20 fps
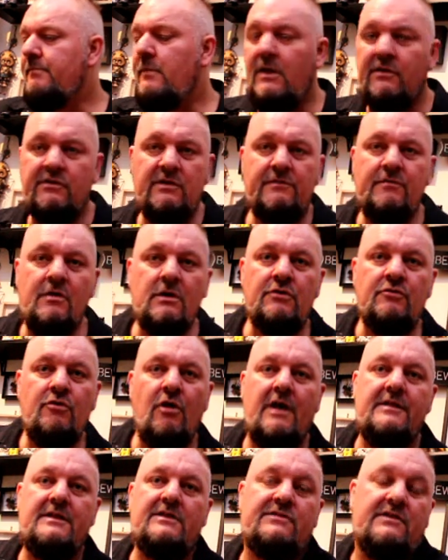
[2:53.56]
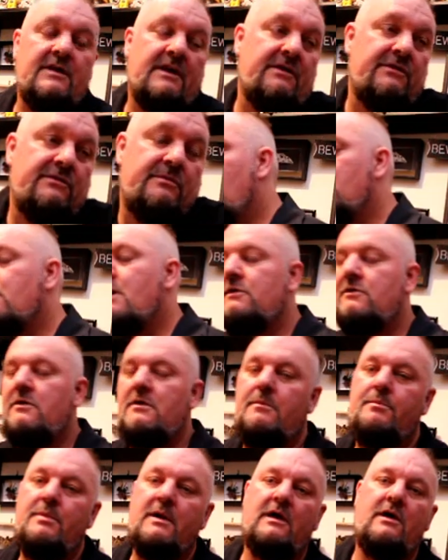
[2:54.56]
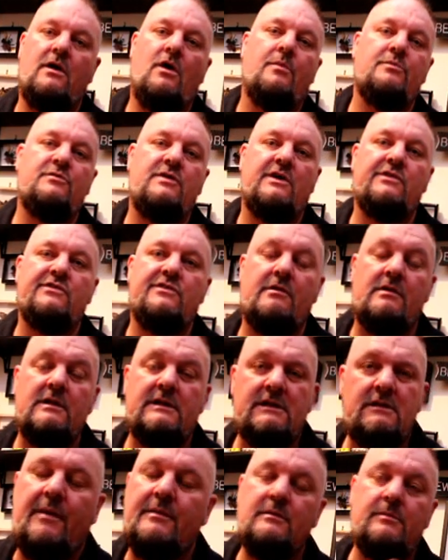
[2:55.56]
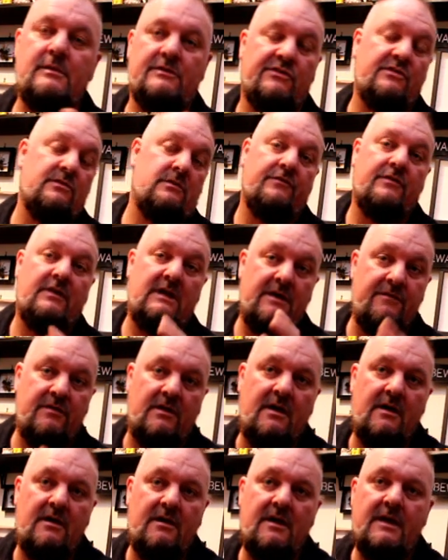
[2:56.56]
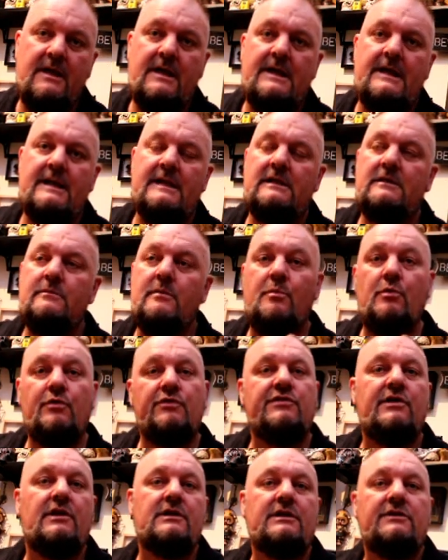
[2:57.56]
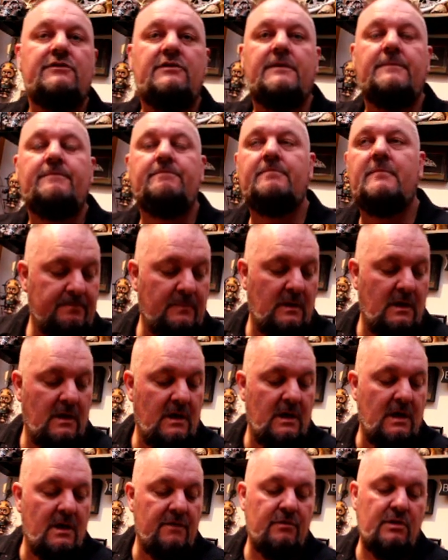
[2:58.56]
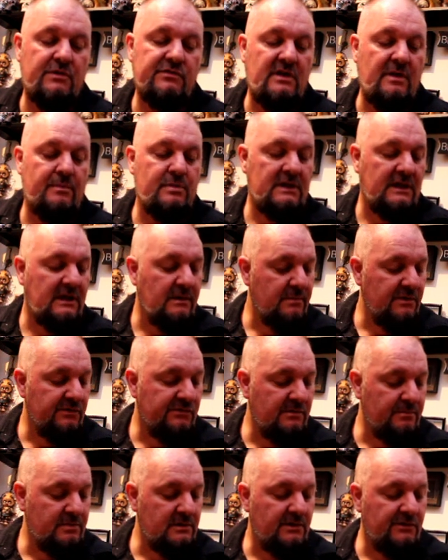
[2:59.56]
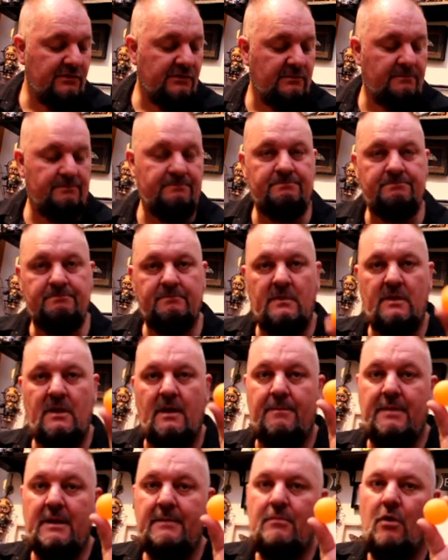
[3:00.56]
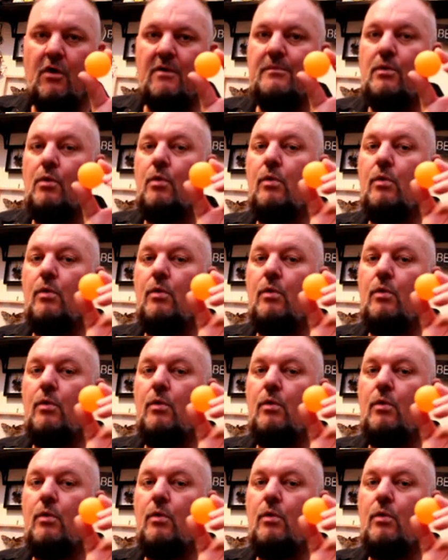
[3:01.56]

So you've got to try these things. So I like to pick objects that are a little bit sort of heavier, a little bit more solid. For example, it can be as simple as ping pong